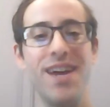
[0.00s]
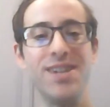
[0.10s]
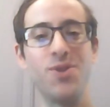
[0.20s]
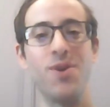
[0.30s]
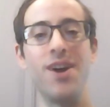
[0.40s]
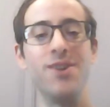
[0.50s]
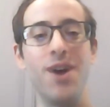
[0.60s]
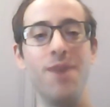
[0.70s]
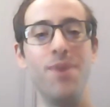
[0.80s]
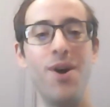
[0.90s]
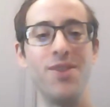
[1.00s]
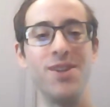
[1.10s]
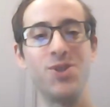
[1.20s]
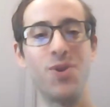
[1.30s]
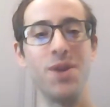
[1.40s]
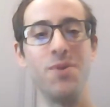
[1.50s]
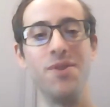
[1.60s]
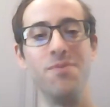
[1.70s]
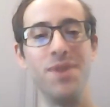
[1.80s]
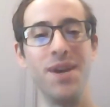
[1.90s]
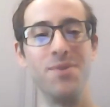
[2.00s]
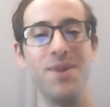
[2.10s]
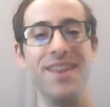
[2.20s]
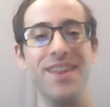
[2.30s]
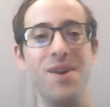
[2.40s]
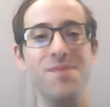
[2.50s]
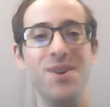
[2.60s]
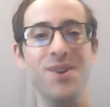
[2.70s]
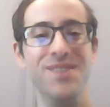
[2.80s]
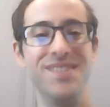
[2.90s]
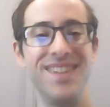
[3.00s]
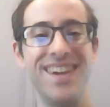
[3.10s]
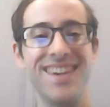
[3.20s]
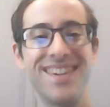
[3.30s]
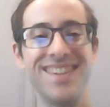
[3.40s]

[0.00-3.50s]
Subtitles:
that Shorty would have played with, almost. Like,